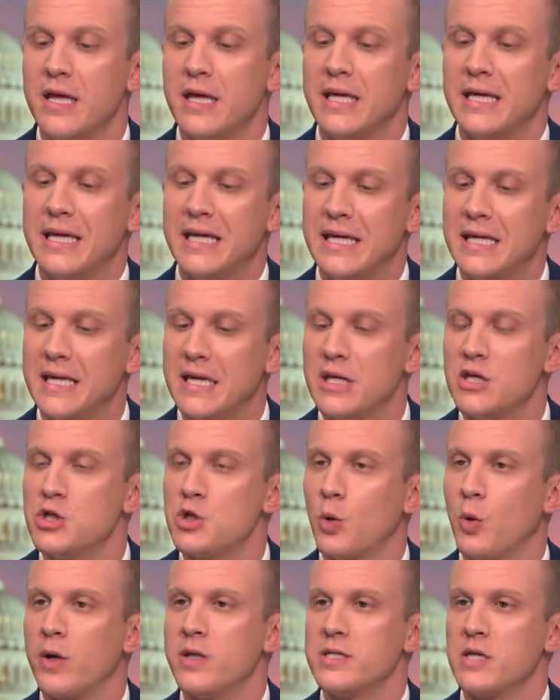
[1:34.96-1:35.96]
He
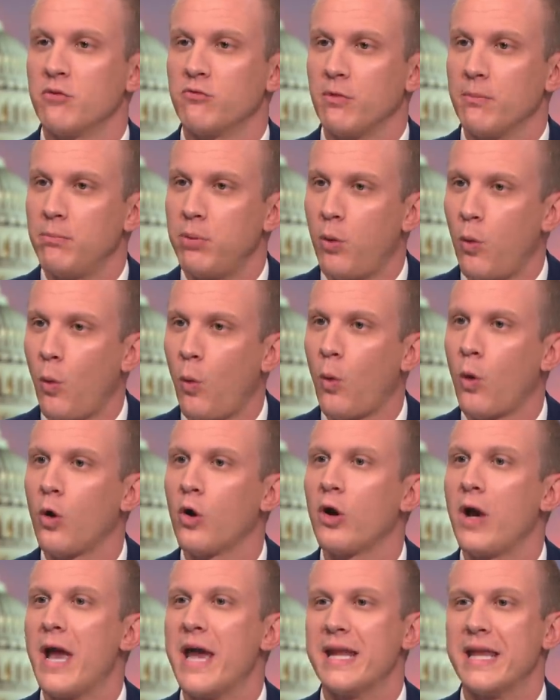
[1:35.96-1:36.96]
enjoys a
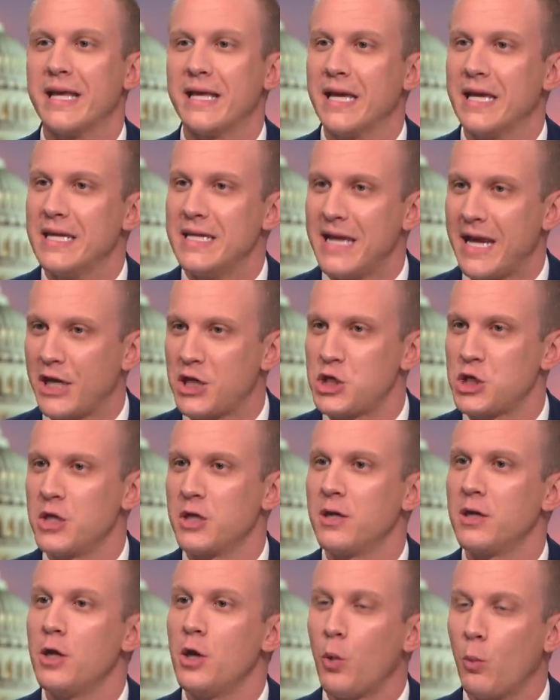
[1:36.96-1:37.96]
rapport and a
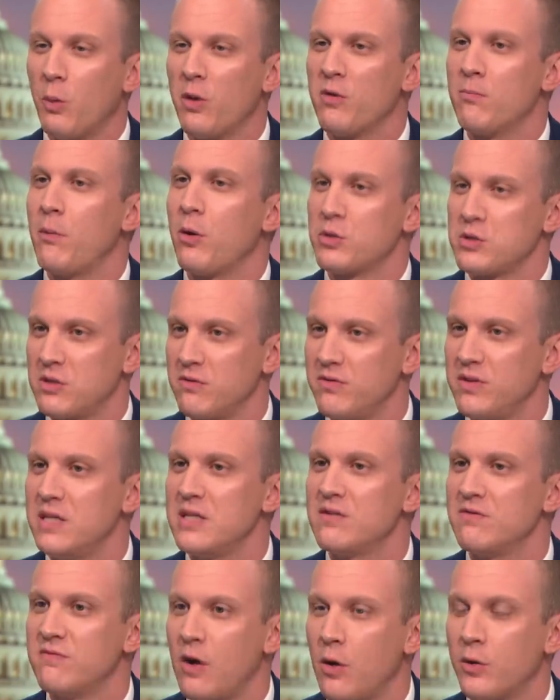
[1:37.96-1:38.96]
connection with most of
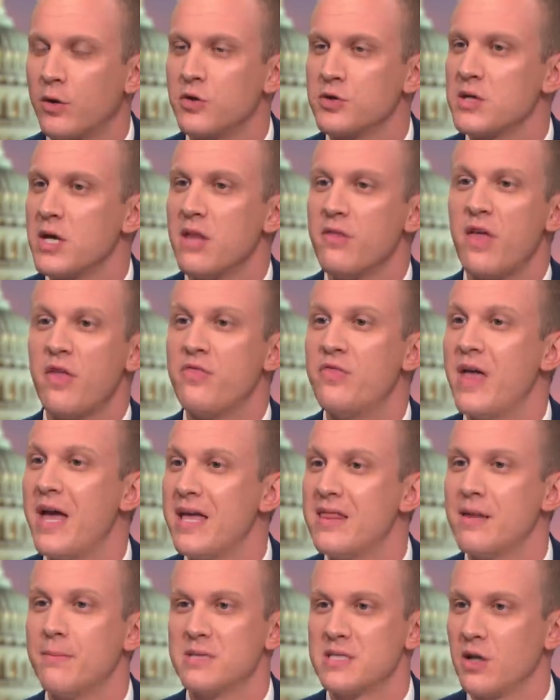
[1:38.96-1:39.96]
these voters that they
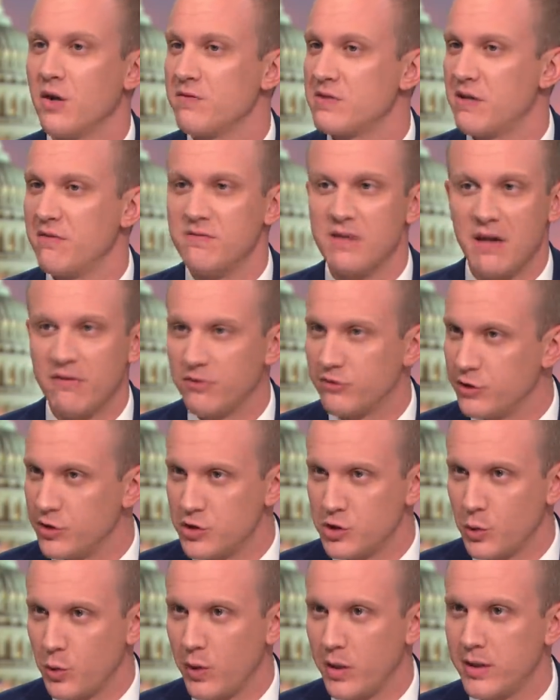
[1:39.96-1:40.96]
themselves have never
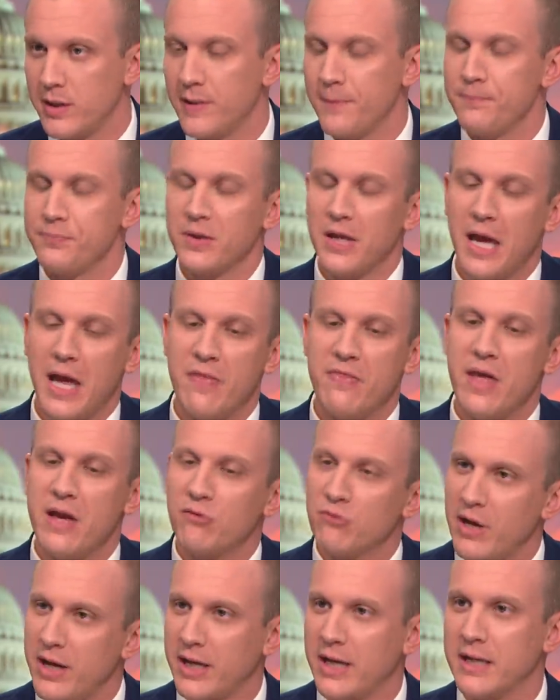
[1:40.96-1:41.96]
enjoyed. And they
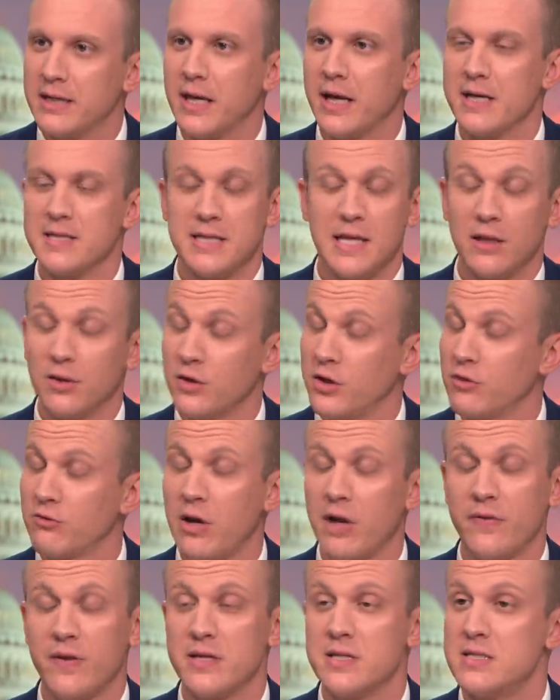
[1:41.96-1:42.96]
recognize, they look
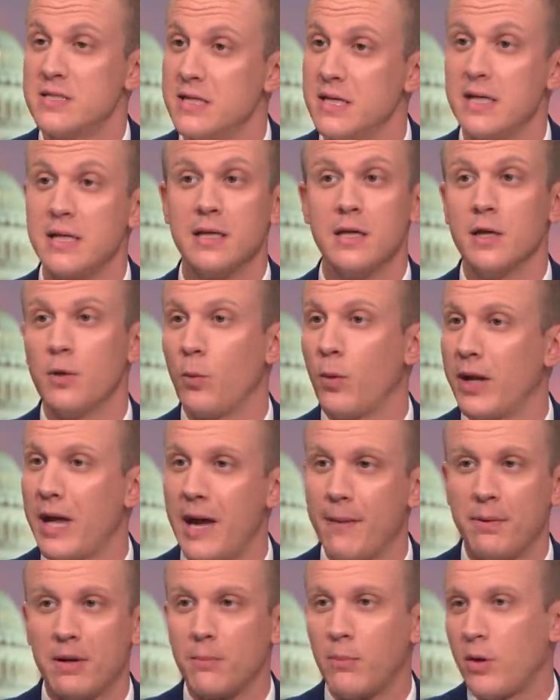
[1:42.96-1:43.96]
around, they see what
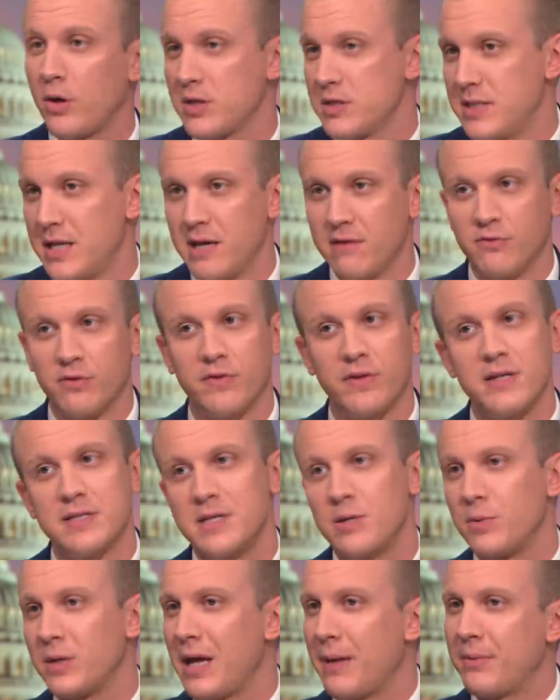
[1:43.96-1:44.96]
happened to Mark Sanford, they see
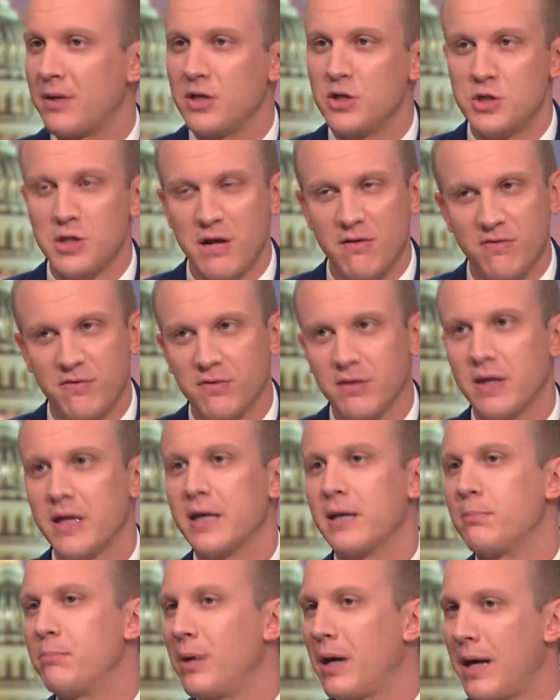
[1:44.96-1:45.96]
what happened to Jeff
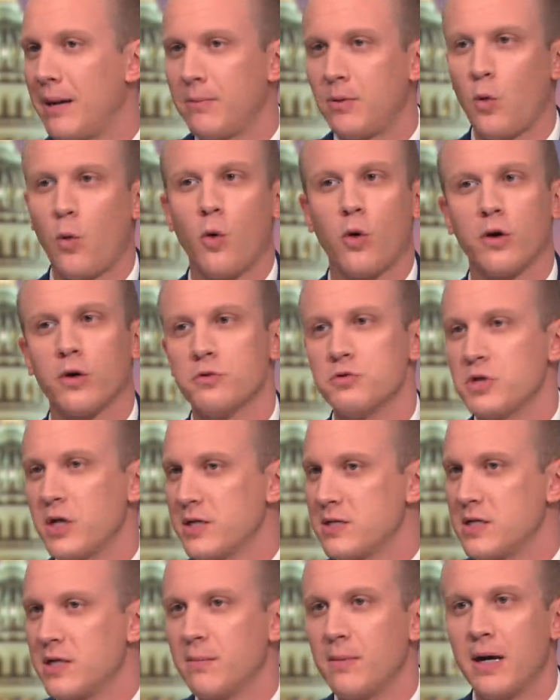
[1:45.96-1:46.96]
Flake, Bob Corker,
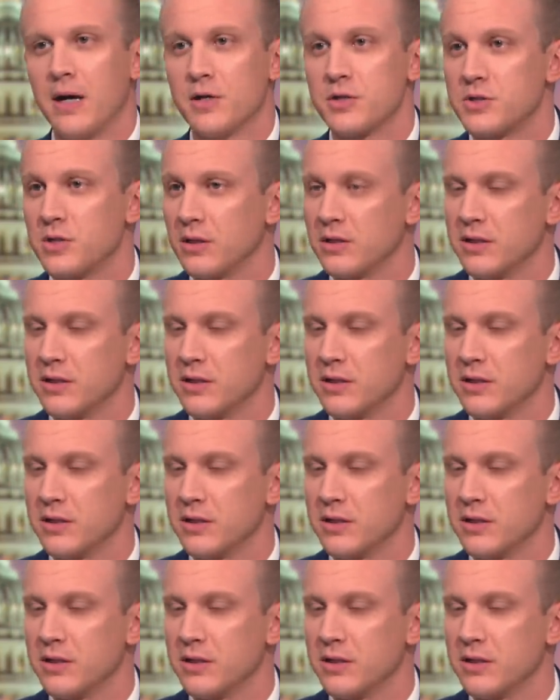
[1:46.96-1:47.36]
Justin Amash, the